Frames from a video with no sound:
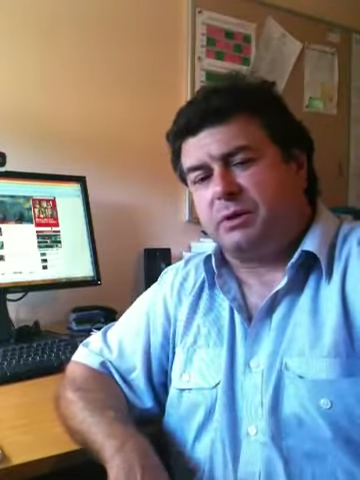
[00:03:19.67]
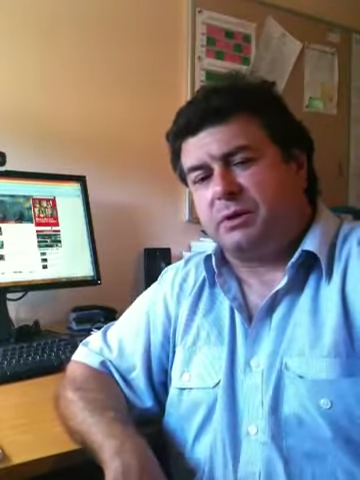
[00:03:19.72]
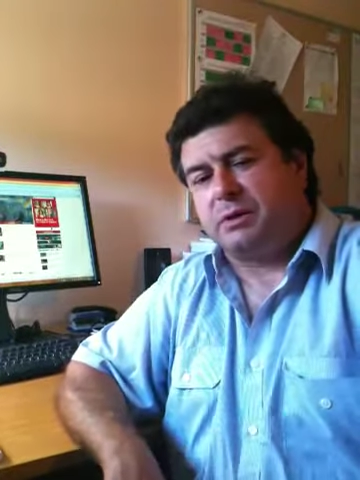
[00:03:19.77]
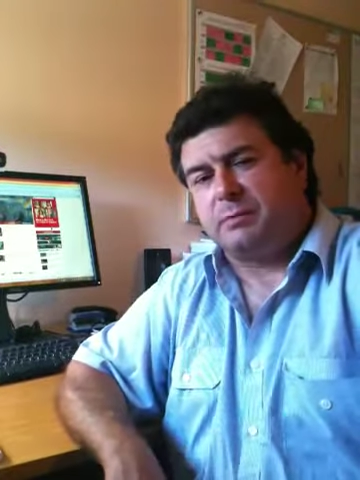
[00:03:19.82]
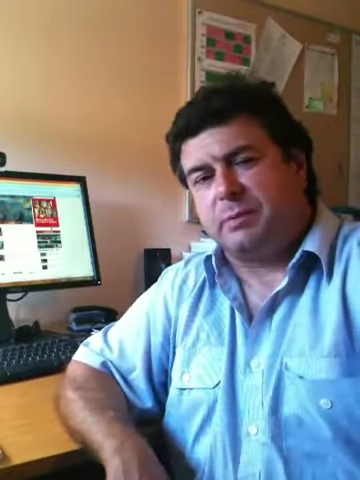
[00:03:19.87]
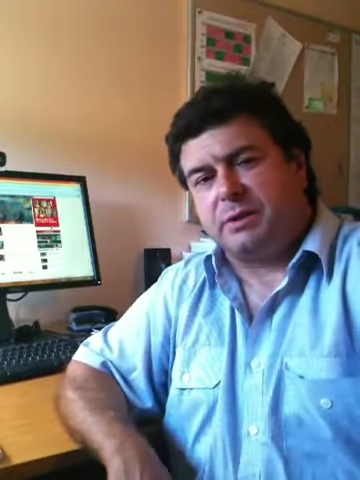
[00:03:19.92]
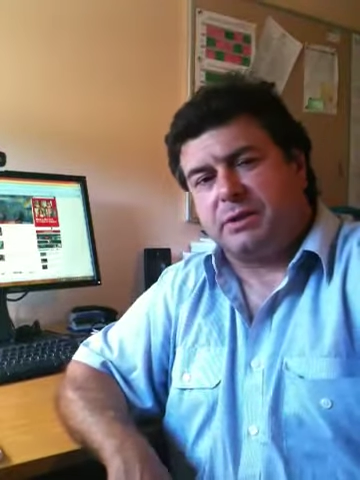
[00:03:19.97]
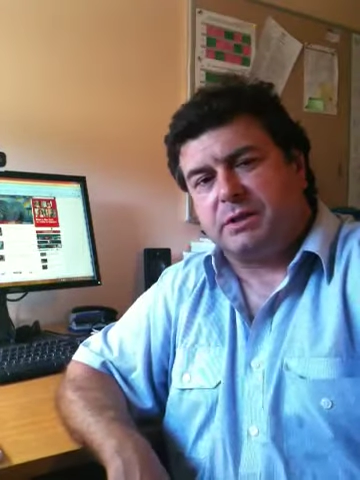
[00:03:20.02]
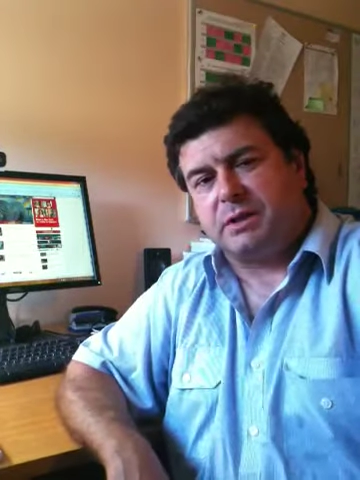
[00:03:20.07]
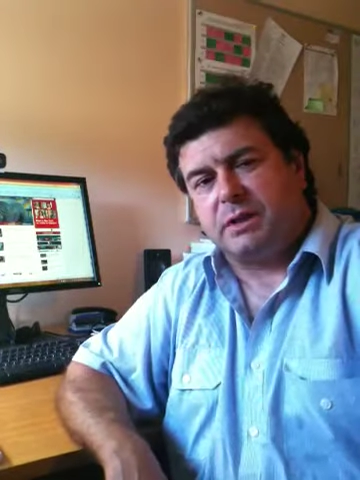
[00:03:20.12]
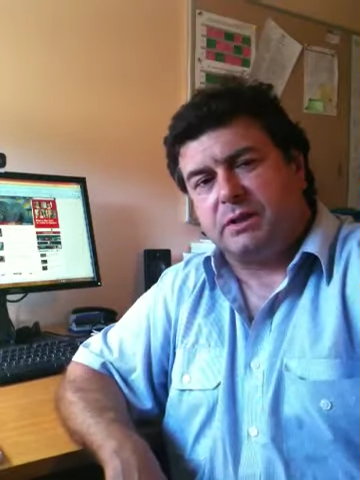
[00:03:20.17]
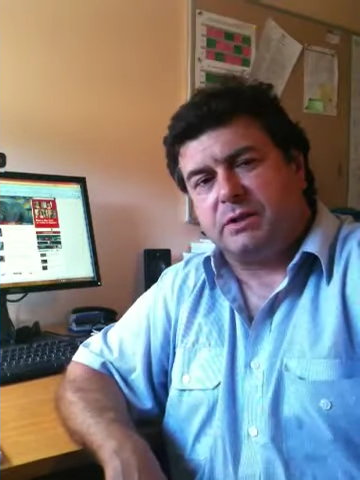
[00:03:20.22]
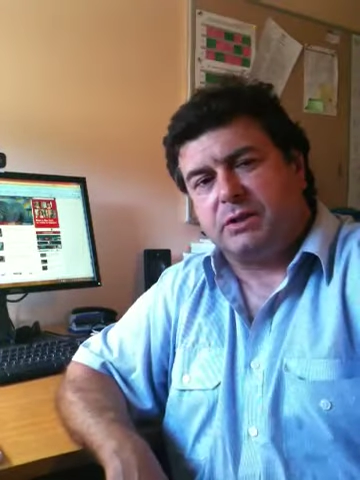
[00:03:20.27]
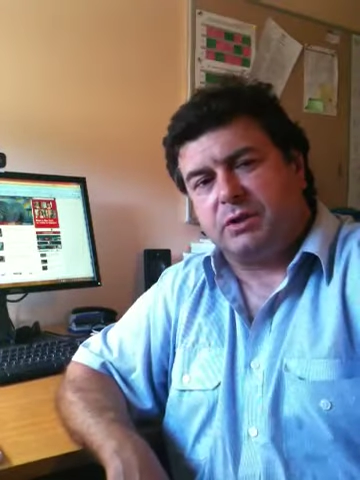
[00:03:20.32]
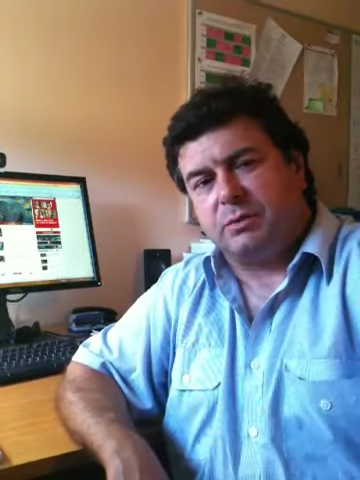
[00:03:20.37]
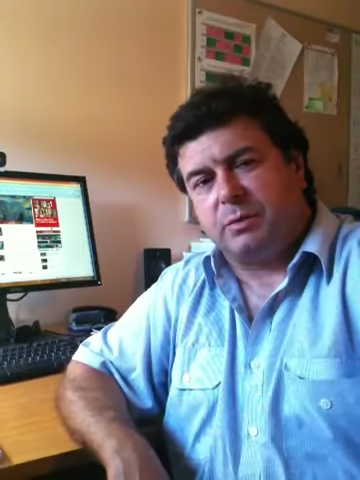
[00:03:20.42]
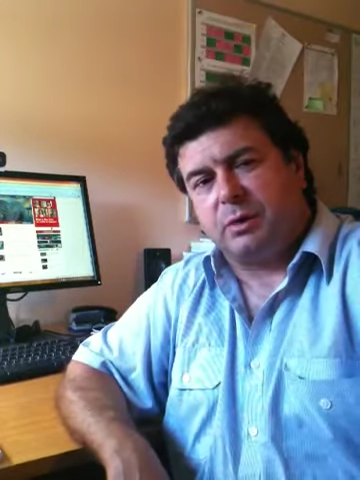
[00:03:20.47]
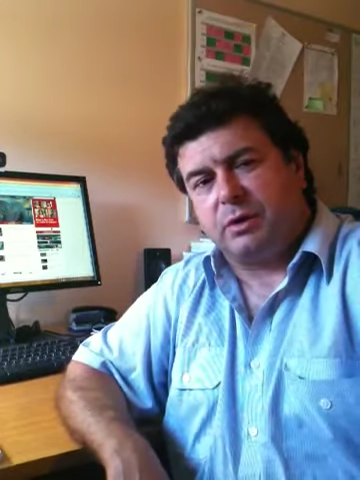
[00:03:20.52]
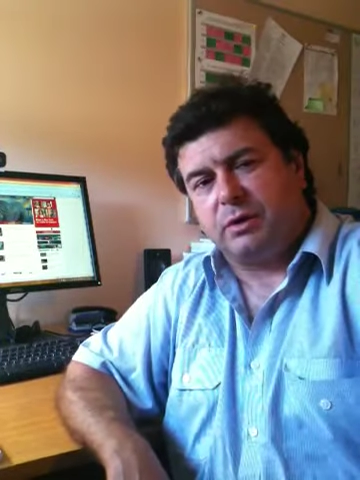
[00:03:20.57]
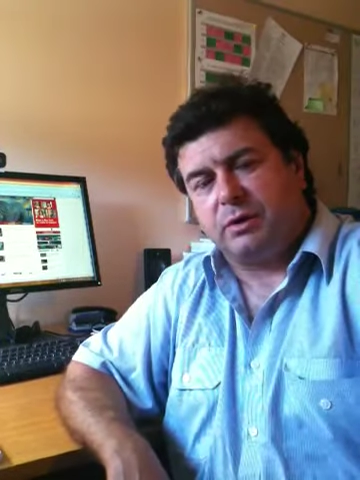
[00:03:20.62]
that's been sent to
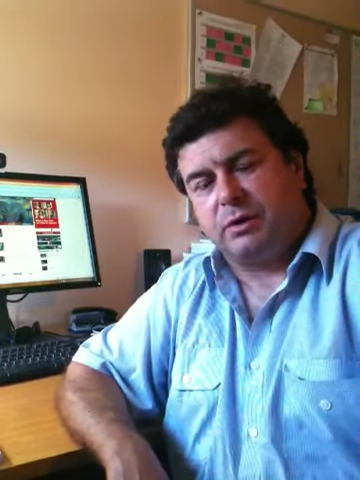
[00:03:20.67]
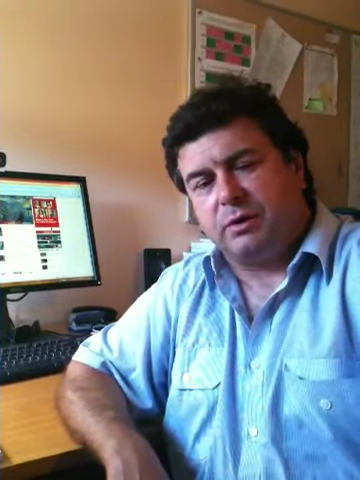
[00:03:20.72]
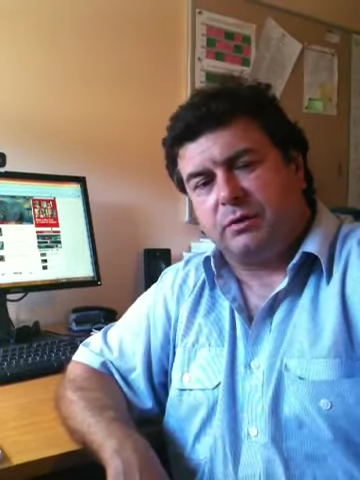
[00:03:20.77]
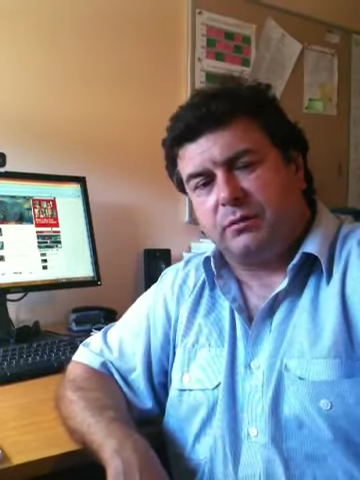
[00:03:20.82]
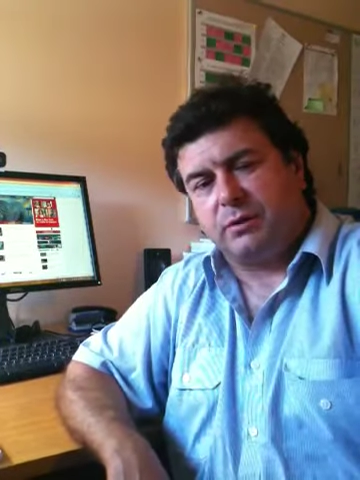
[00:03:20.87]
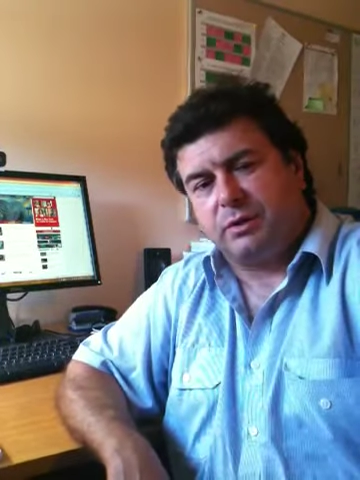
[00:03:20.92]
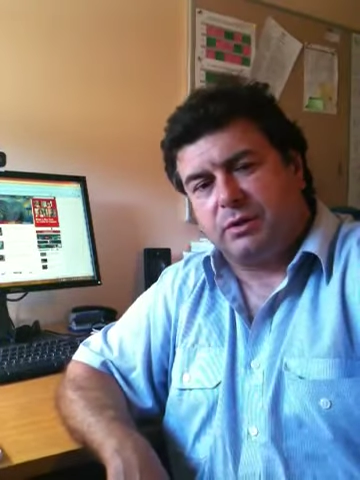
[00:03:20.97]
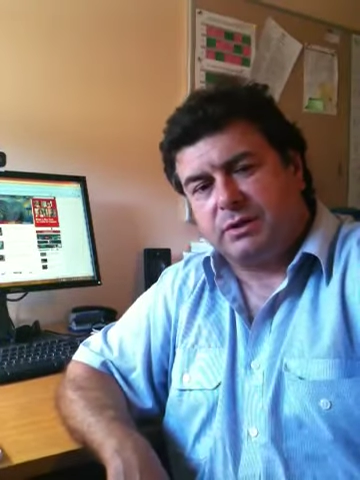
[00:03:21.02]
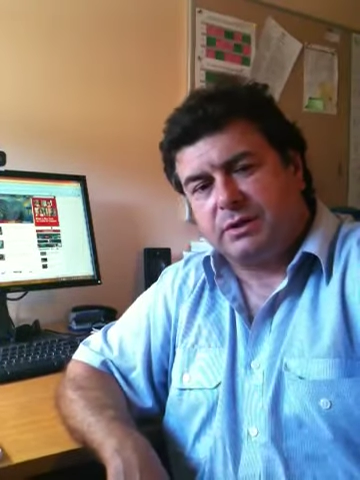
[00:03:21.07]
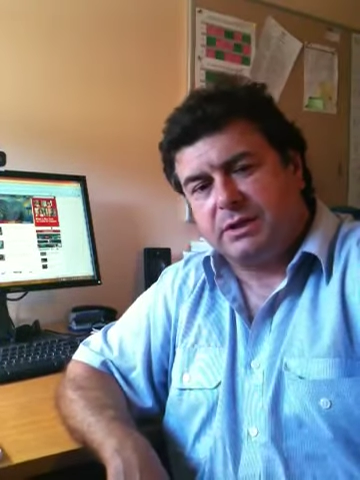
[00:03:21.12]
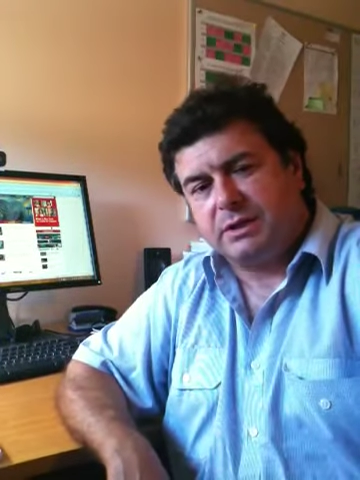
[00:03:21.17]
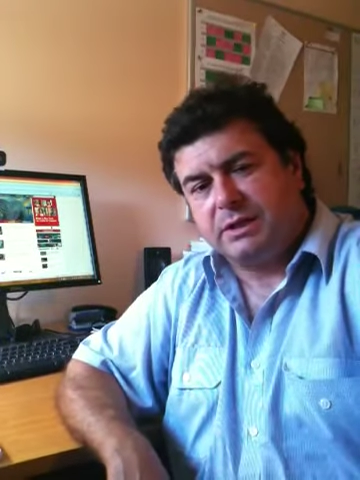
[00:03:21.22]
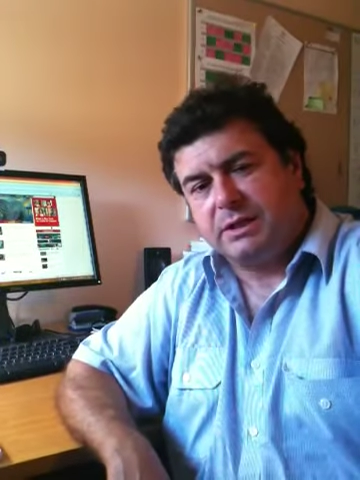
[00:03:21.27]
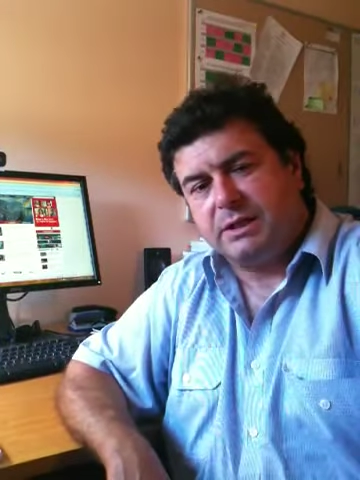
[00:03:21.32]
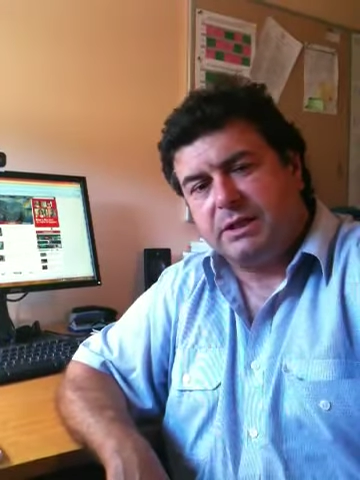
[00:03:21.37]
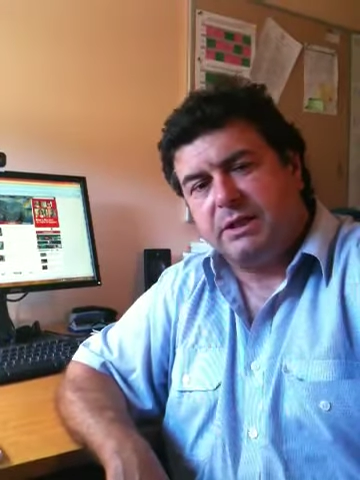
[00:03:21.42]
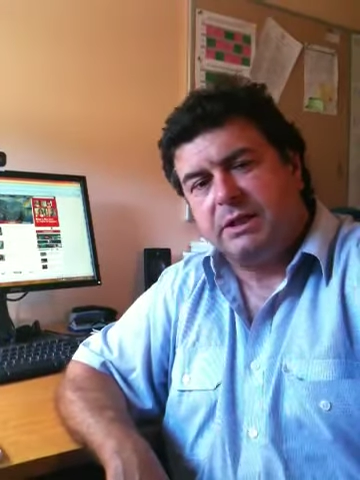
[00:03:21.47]
you by the university,